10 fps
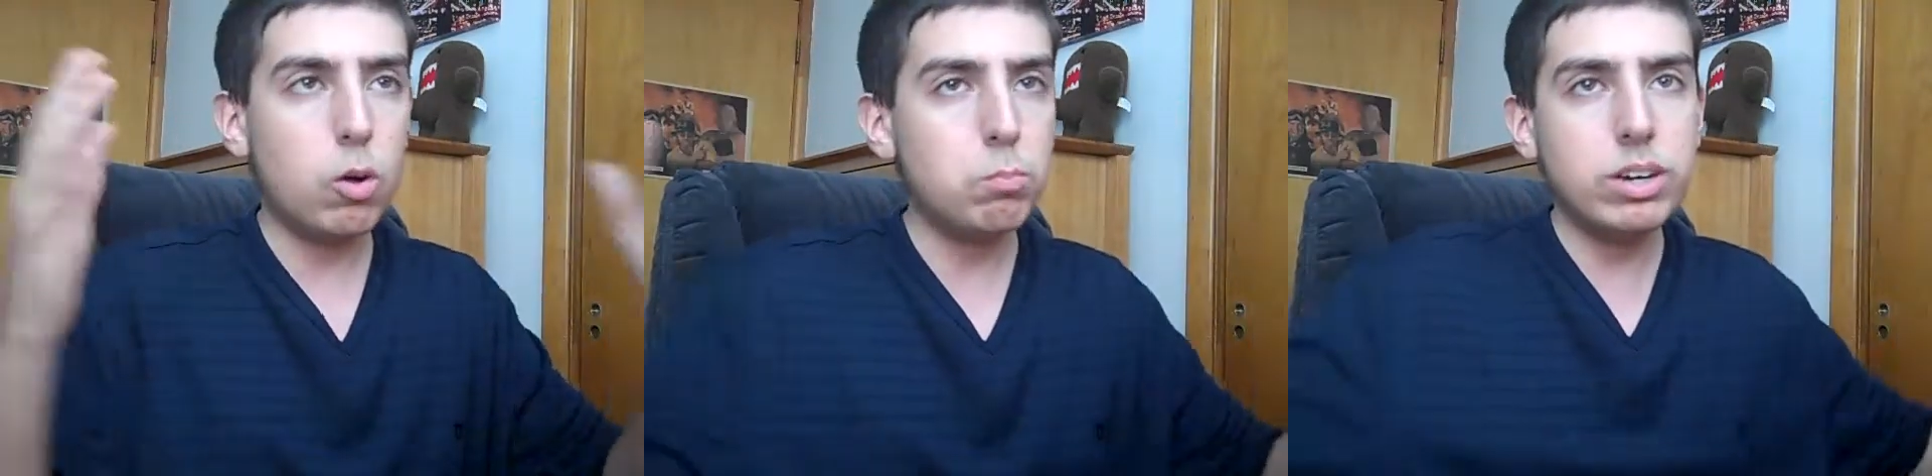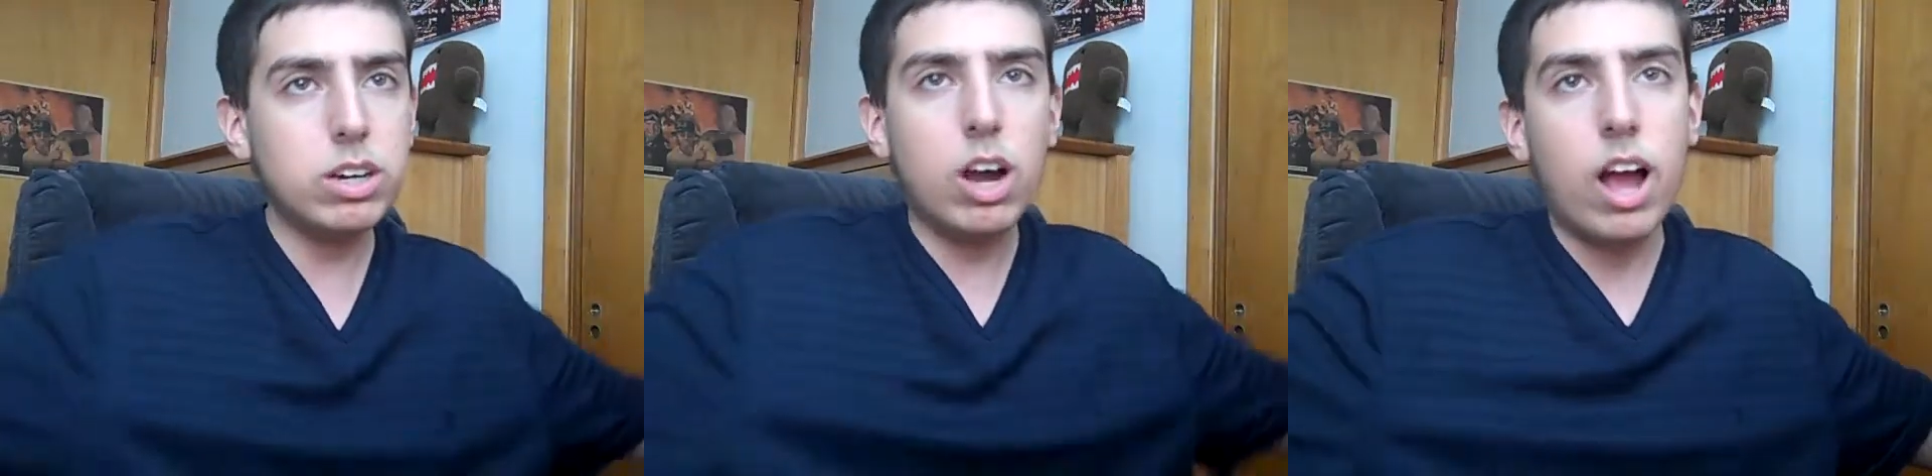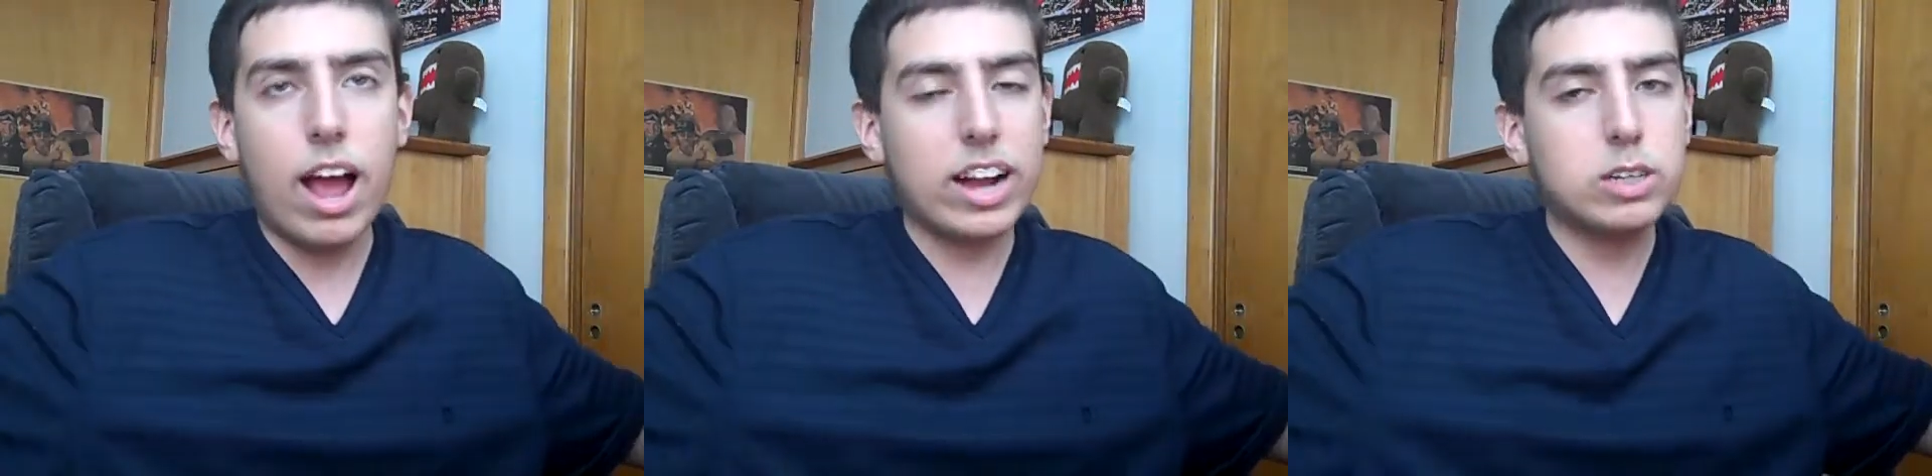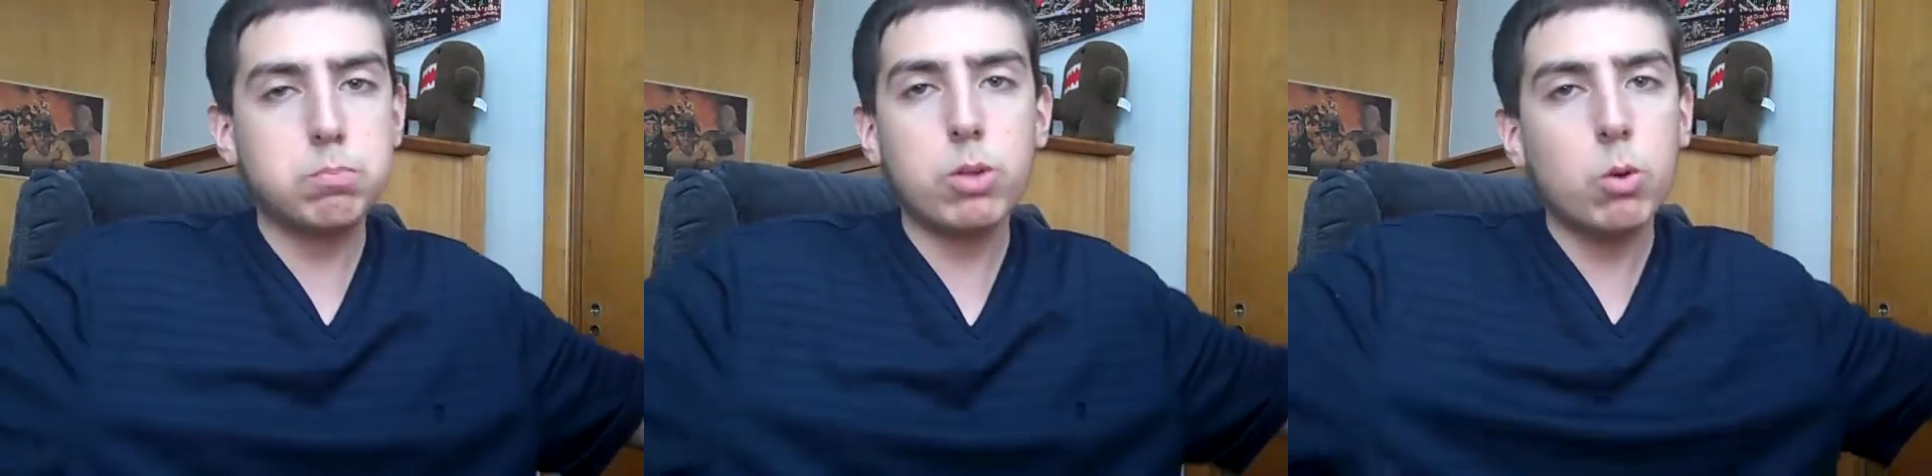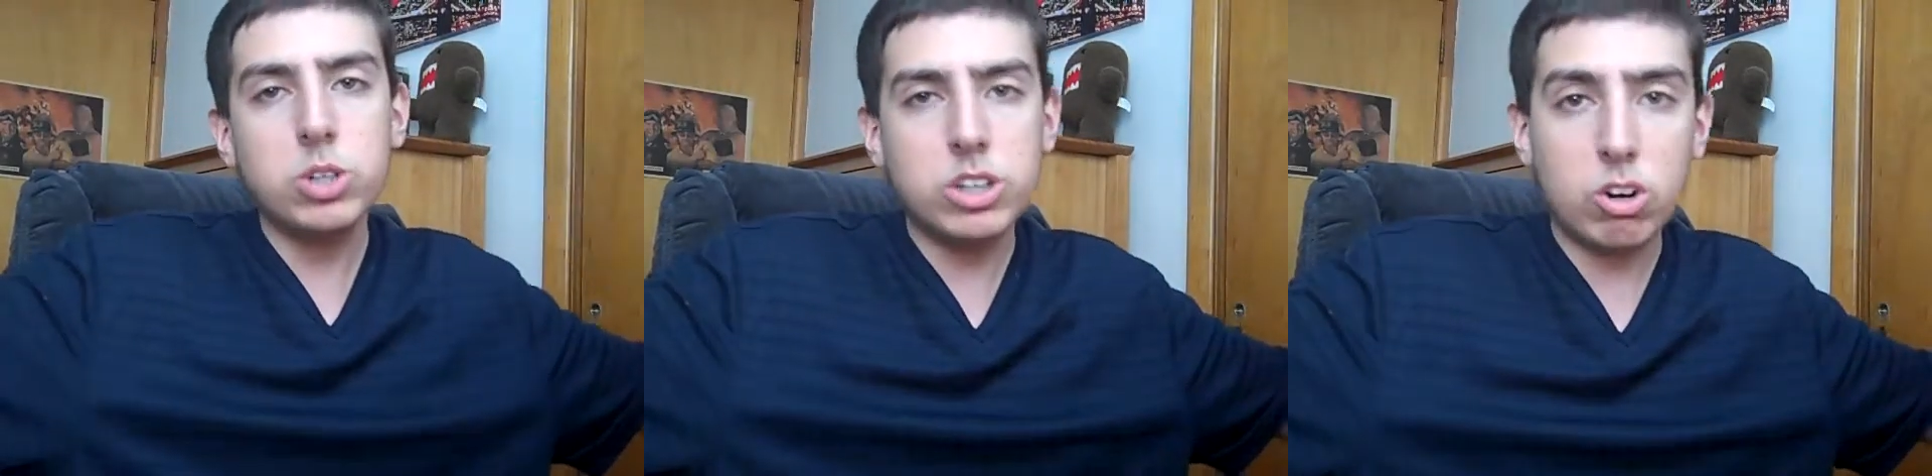big
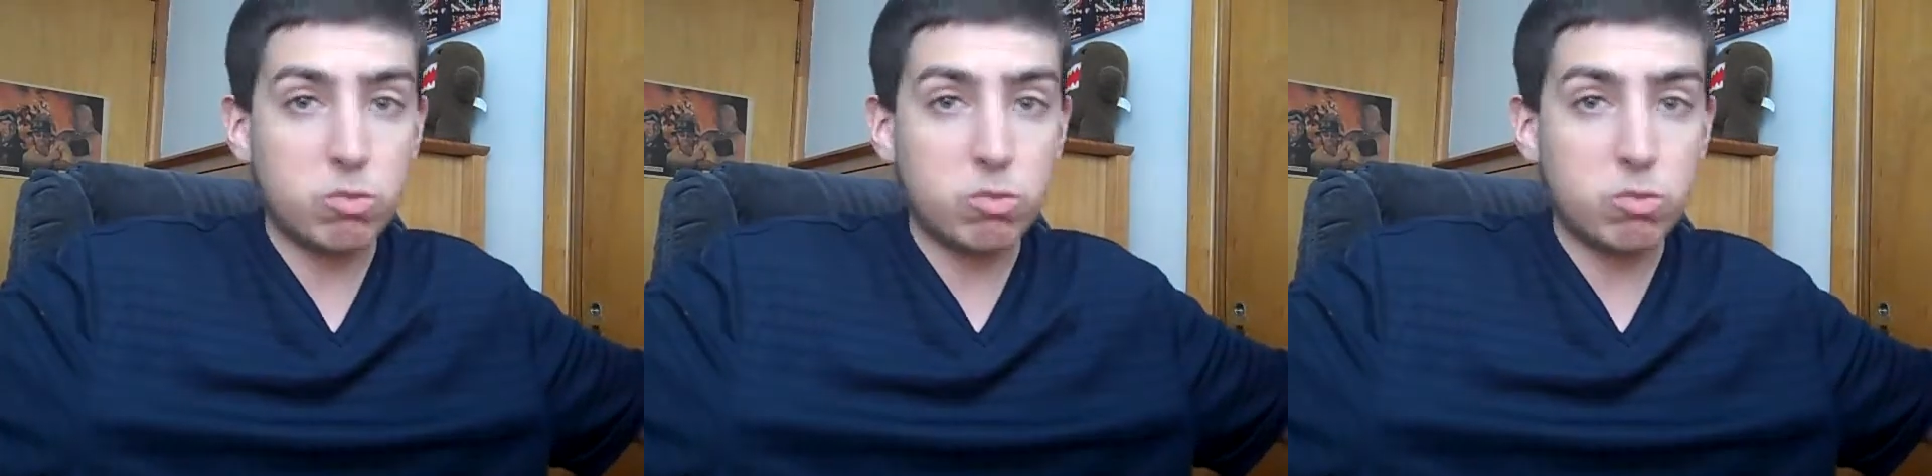explosion of